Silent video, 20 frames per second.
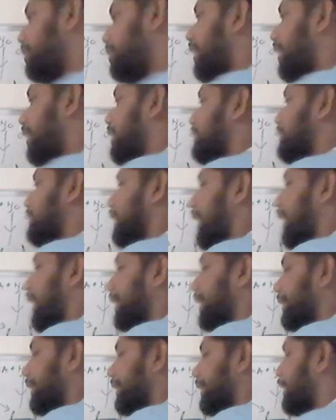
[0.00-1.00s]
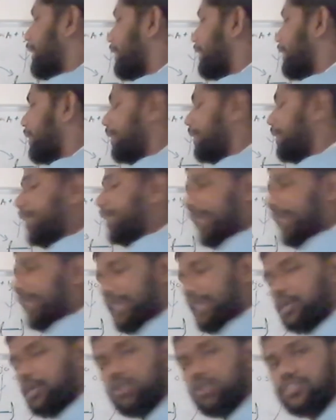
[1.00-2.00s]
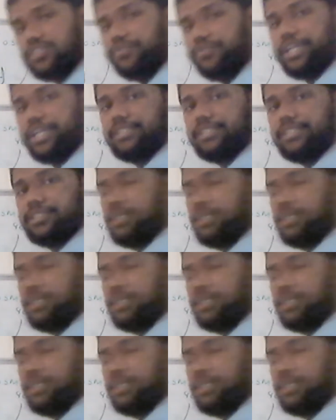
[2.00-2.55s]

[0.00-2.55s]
there is 80 here in the aqueous phase.